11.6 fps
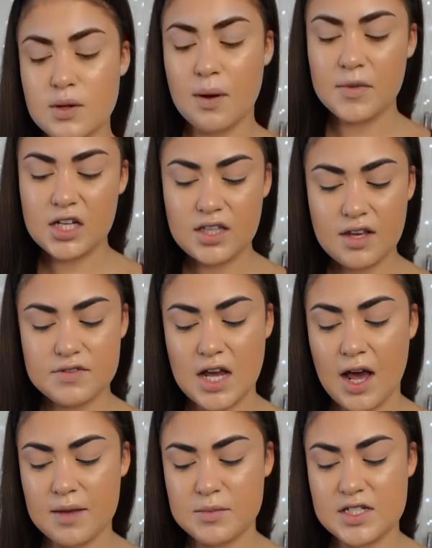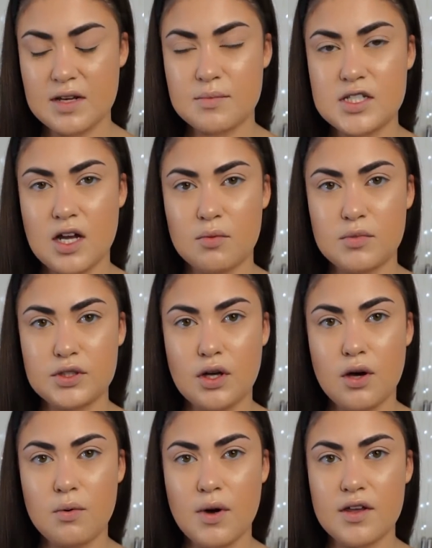So I'm going to leave timestamps down
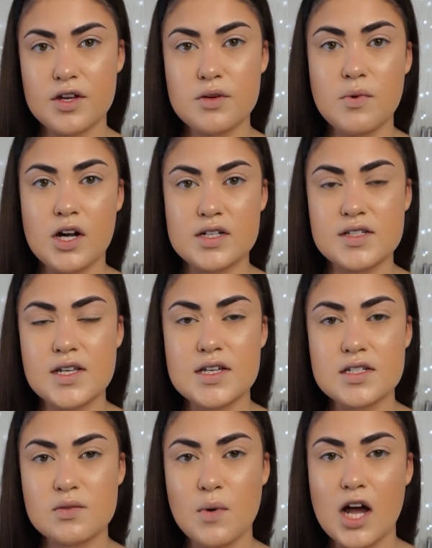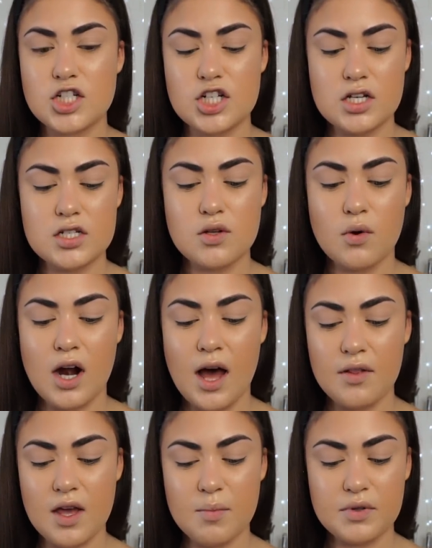below whether you want to see swatches or
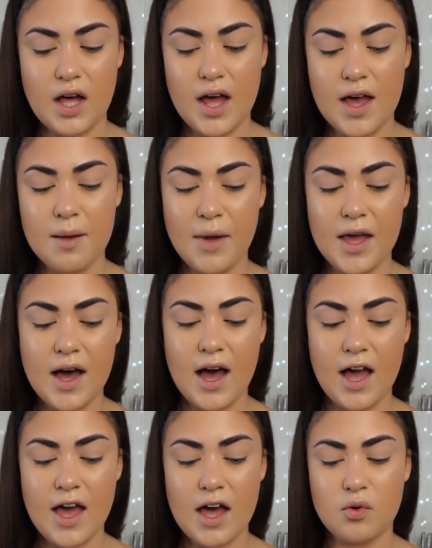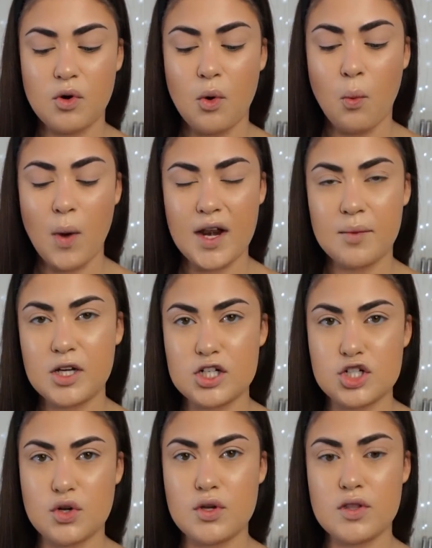how they apply on my eye. I don't know when I'm going
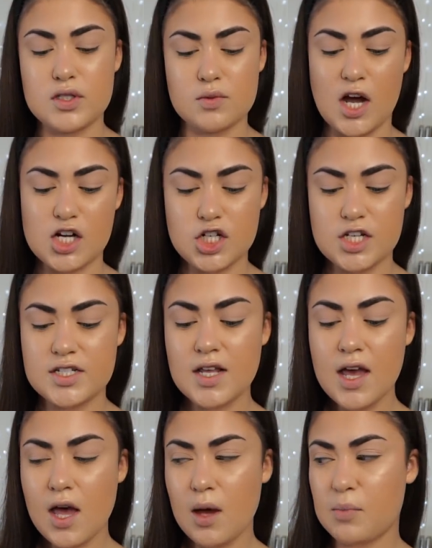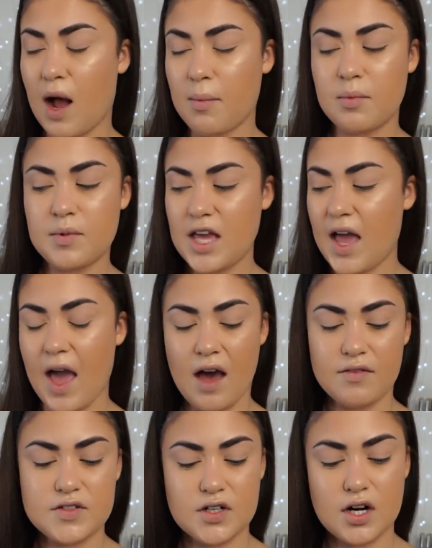to show you the swatches. Probably
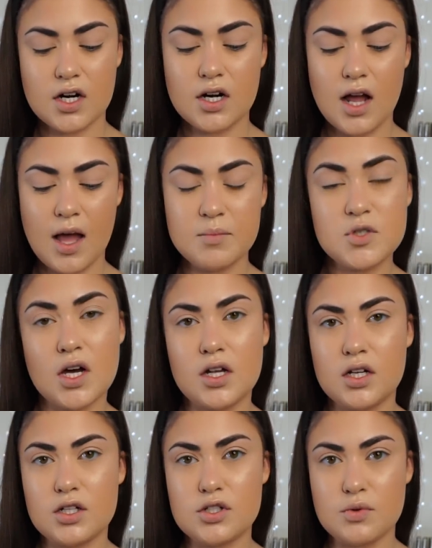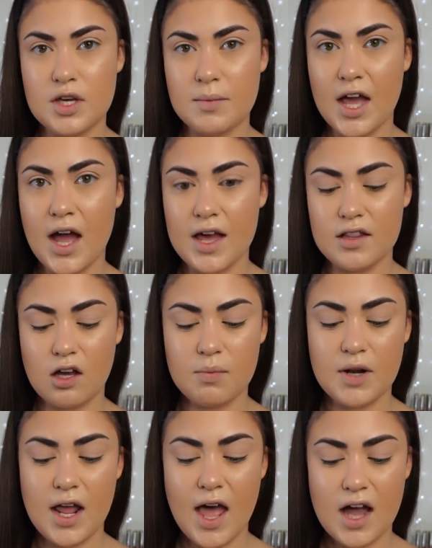after I'm done doing my eye look,
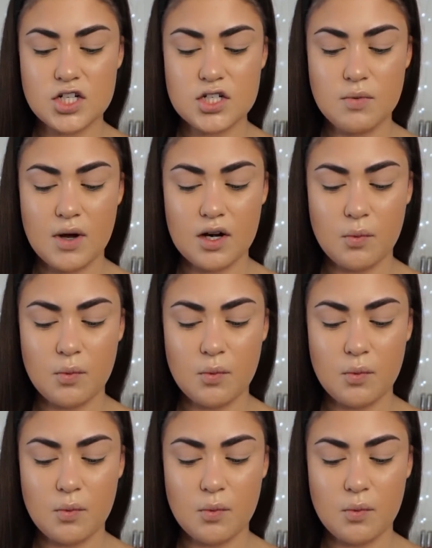but I actually want